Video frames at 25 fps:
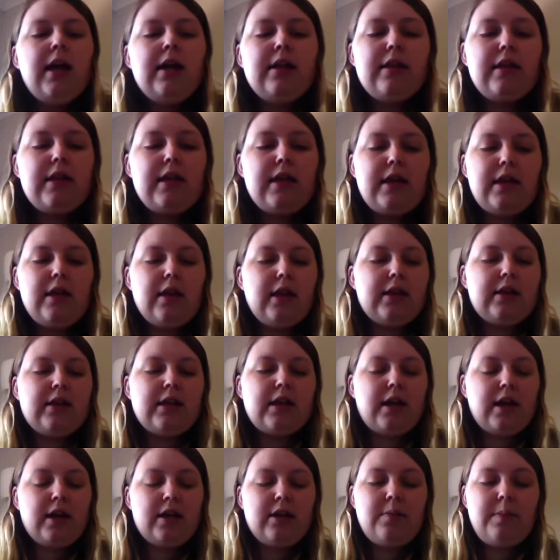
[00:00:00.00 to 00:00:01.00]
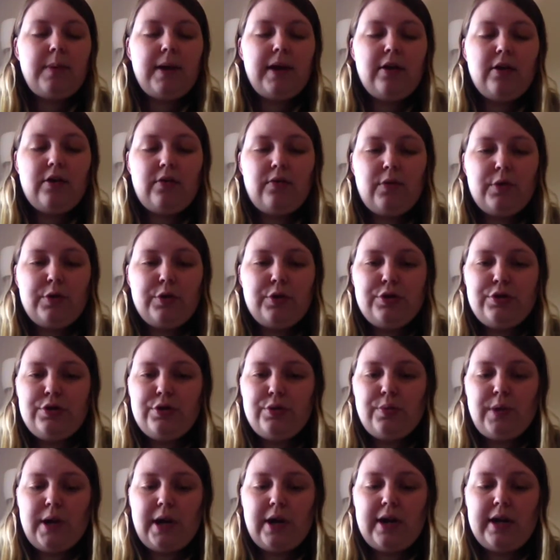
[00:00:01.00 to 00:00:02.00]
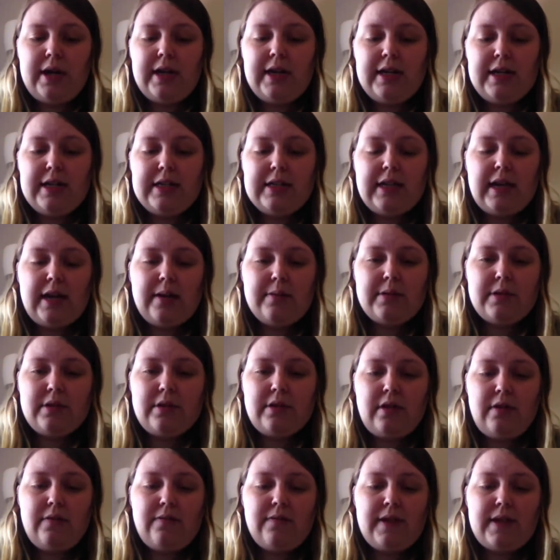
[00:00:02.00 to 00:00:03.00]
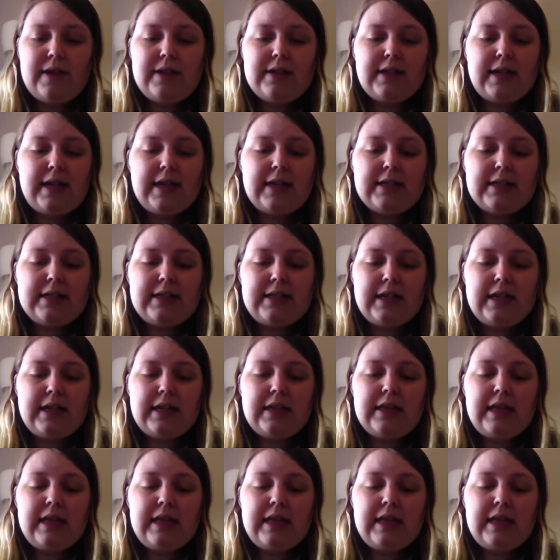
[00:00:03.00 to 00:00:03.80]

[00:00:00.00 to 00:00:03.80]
The like the color payoff when you do wear it is absolutely fantastic.